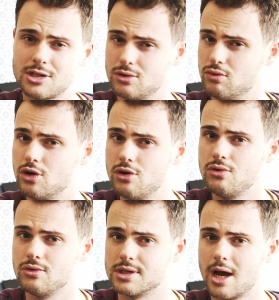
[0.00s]
to
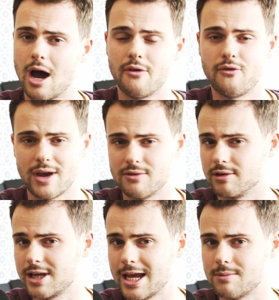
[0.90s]
lose our
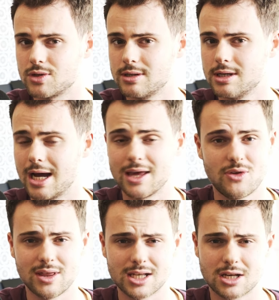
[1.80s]
favorite games. And I
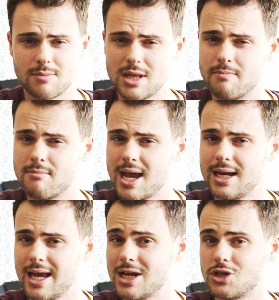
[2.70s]
think that's going to be the
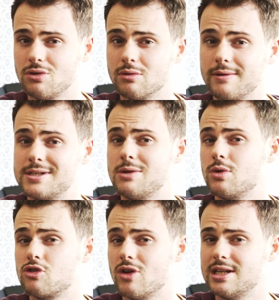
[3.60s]
main issue that we've seen
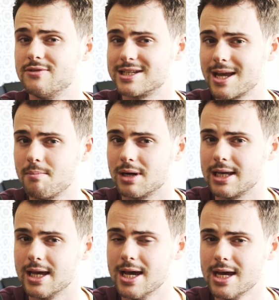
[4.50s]
with Creative
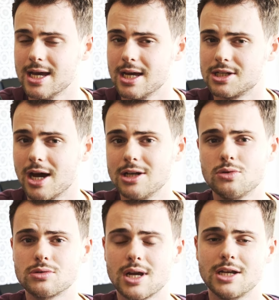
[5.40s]
Assembly.
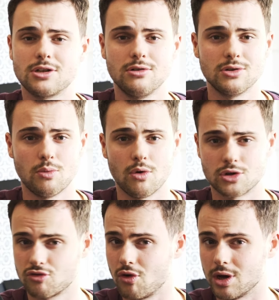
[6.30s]
Titles like Total War
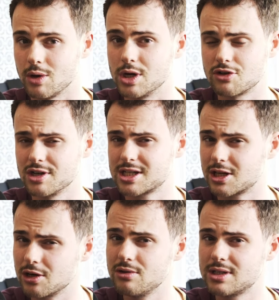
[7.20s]
Troy, which are
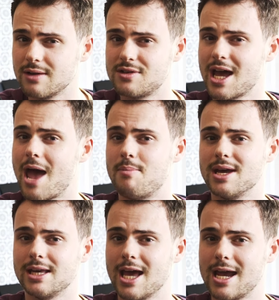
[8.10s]
exclusive to
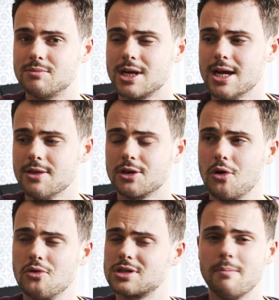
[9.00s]
Epic Games, that
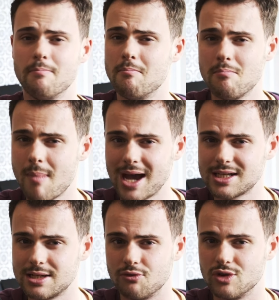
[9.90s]
caused
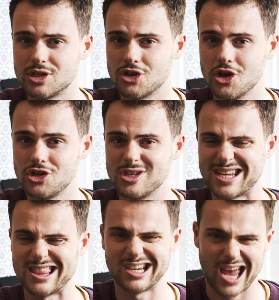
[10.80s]
massive resurgence
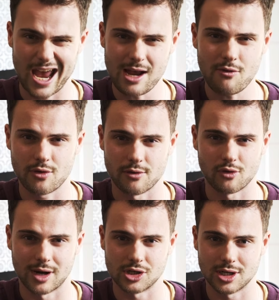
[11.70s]
in the hate for the
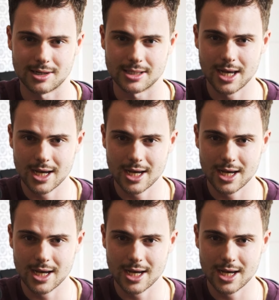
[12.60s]
franchise,